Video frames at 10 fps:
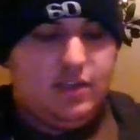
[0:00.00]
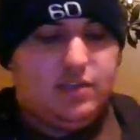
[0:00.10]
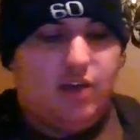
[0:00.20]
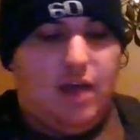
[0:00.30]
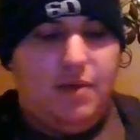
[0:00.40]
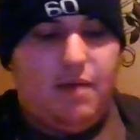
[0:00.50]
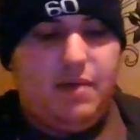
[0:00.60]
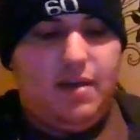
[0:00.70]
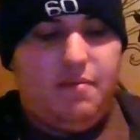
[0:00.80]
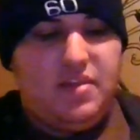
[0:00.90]
So
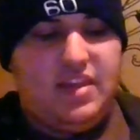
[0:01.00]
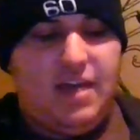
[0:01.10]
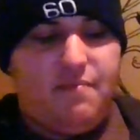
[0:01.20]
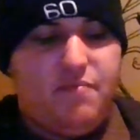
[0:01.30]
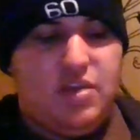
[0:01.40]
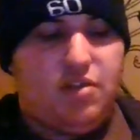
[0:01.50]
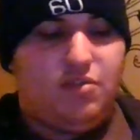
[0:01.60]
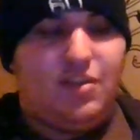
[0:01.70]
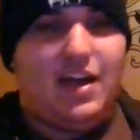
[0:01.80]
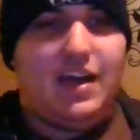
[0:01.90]
I'm in that
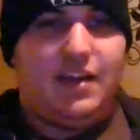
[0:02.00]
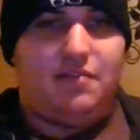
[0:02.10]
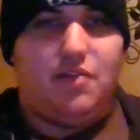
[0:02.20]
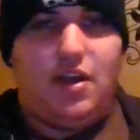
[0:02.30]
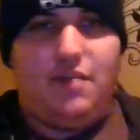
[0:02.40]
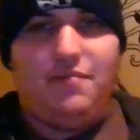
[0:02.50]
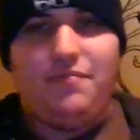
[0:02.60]
middle line, right?